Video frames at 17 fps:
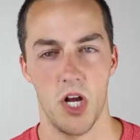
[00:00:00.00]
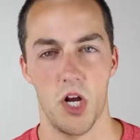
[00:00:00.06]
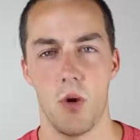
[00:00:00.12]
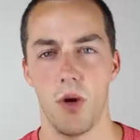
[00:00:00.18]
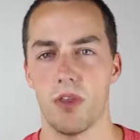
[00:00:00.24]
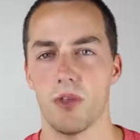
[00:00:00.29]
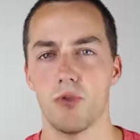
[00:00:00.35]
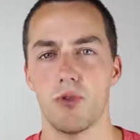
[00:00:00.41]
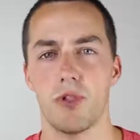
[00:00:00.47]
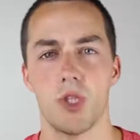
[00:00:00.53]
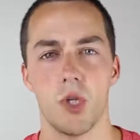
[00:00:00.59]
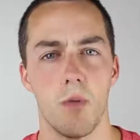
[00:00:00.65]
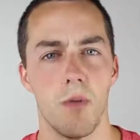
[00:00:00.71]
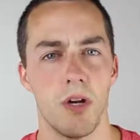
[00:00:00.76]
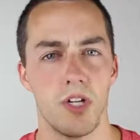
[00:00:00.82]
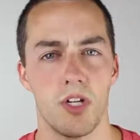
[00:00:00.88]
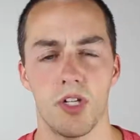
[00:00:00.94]
going through
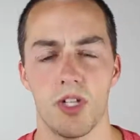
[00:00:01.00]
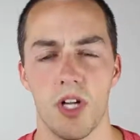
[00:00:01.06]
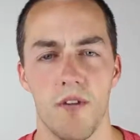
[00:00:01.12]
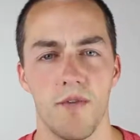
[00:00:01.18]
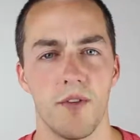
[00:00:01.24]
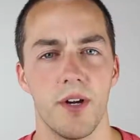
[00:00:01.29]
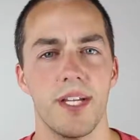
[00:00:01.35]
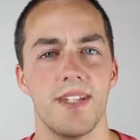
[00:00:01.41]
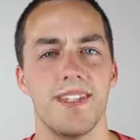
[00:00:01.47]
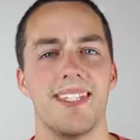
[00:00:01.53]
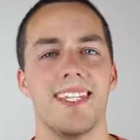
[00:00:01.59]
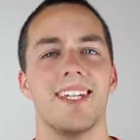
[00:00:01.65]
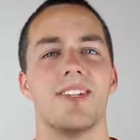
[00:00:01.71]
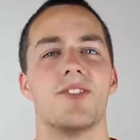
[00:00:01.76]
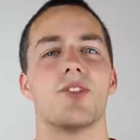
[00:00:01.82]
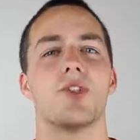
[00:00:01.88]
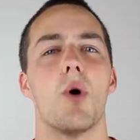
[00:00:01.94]
so much suffering,
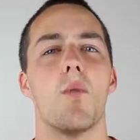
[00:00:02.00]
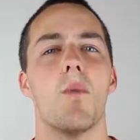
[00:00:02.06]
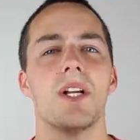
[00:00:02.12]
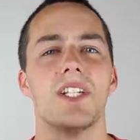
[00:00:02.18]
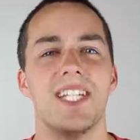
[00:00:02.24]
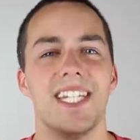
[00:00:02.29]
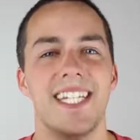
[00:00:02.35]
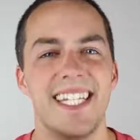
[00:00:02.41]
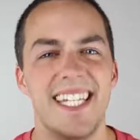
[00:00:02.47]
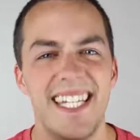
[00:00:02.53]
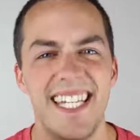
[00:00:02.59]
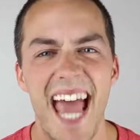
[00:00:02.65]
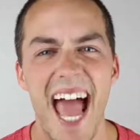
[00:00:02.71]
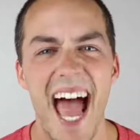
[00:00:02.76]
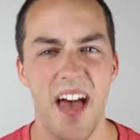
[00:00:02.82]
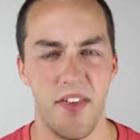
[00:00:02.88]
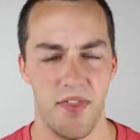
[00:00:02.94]
seeing so much
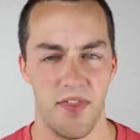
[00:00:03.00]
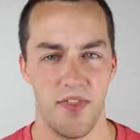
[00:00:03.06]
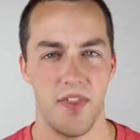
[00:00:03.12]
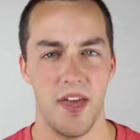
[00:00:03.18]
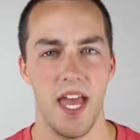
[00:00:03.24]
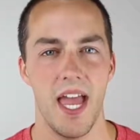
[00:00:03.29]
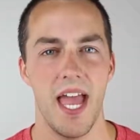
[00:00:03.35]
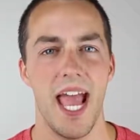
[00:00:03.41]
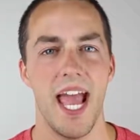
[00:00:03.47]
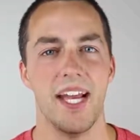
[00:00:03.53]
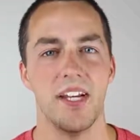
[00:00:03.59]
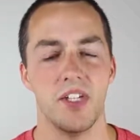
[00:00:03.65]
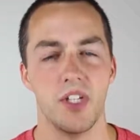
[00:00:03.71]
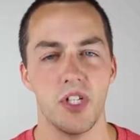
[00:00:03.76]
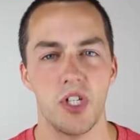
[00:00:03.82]
death and